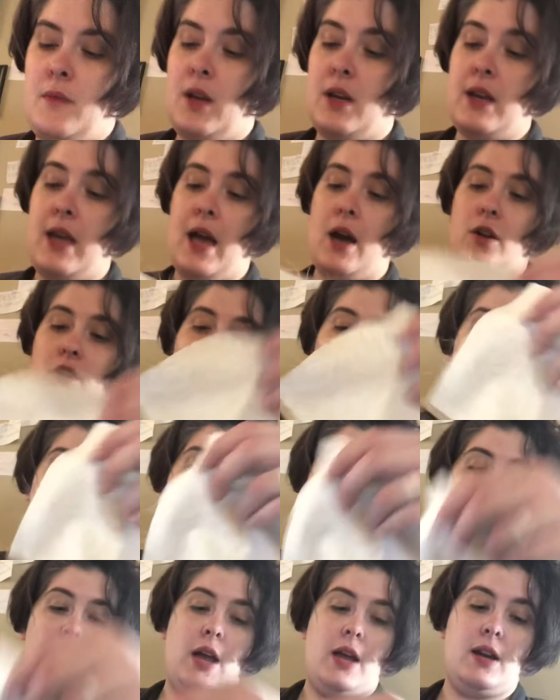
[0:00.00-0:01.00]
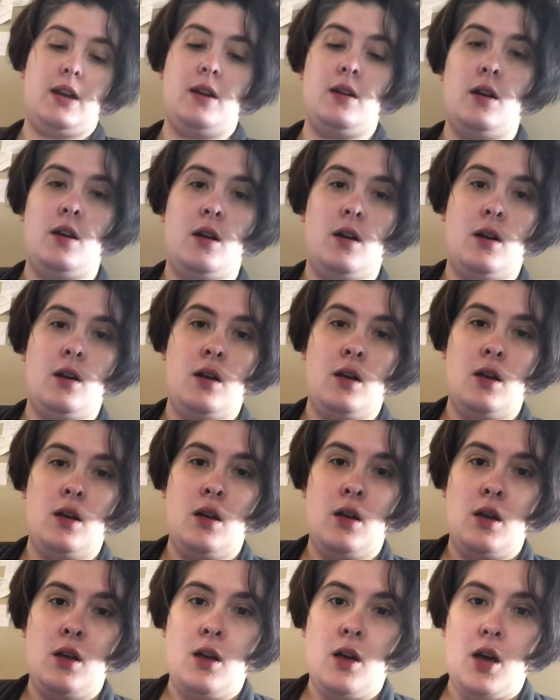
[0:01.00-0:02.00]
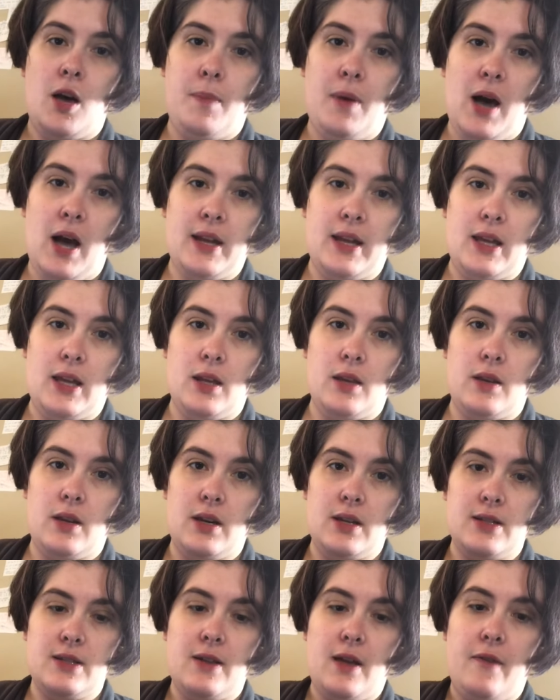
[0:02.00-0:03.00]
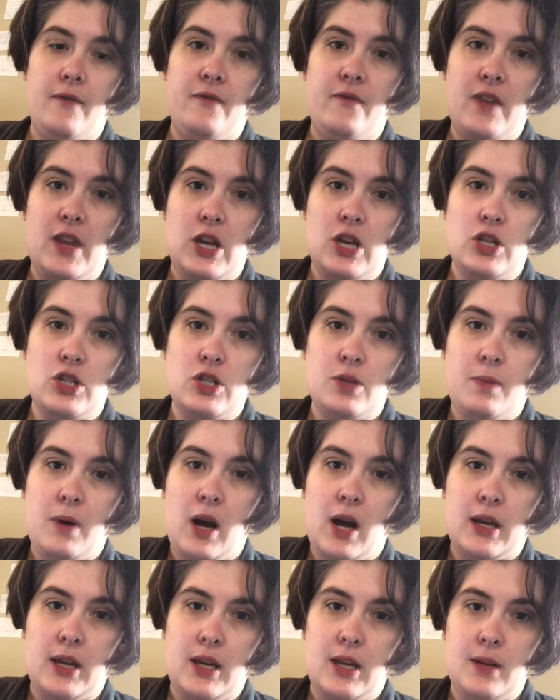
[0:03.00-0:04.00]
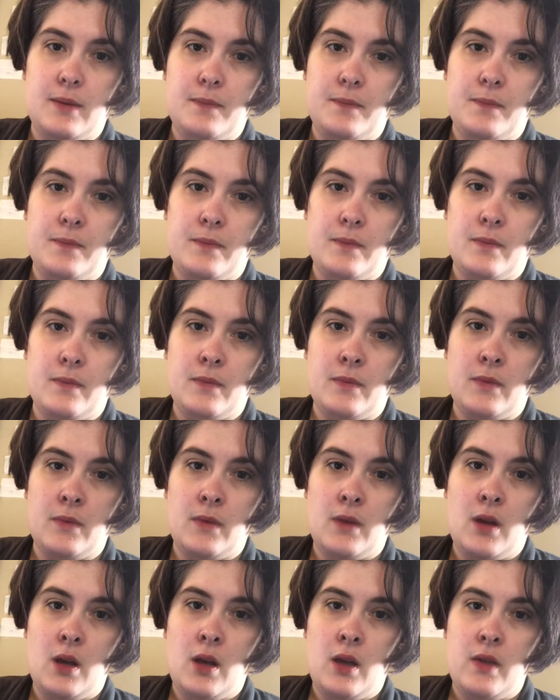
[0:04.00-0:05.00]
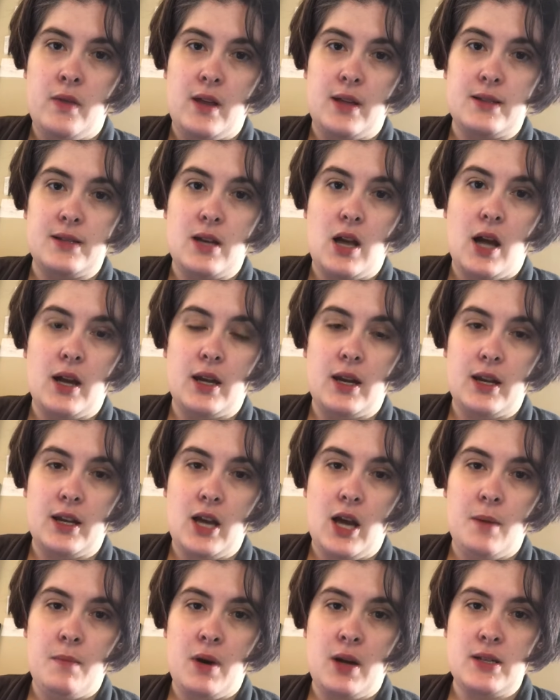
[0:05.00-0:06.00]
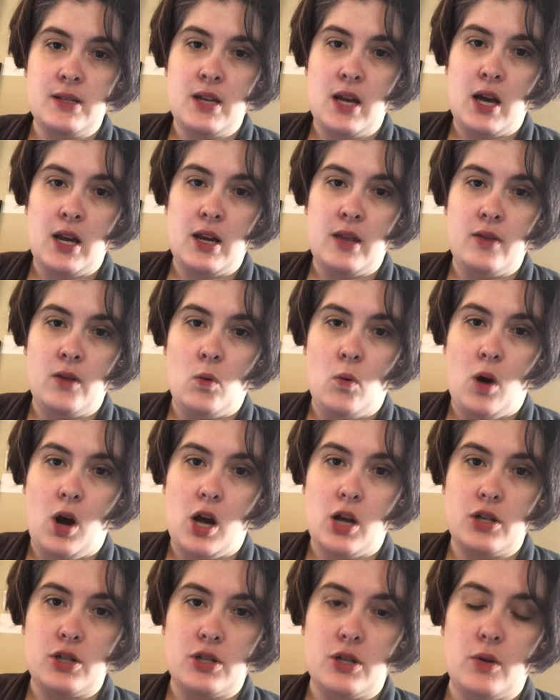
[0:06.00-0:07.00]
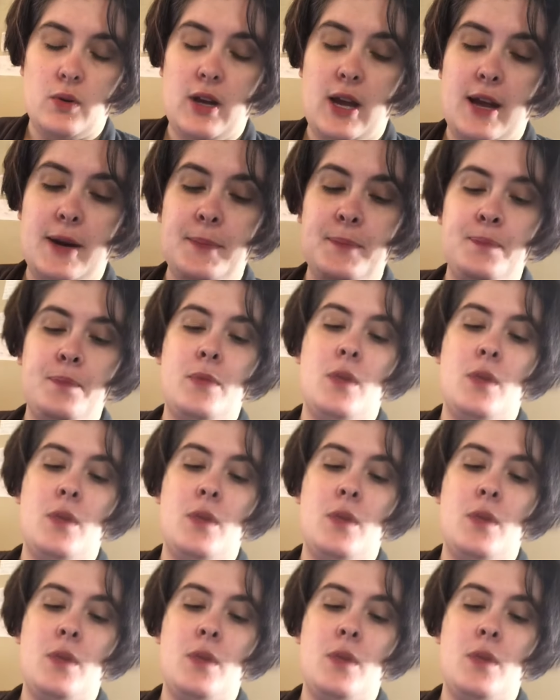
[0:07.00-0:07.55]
Now you have created a pocket that is a finished pocket. That's not going to come undone in the wash, okay?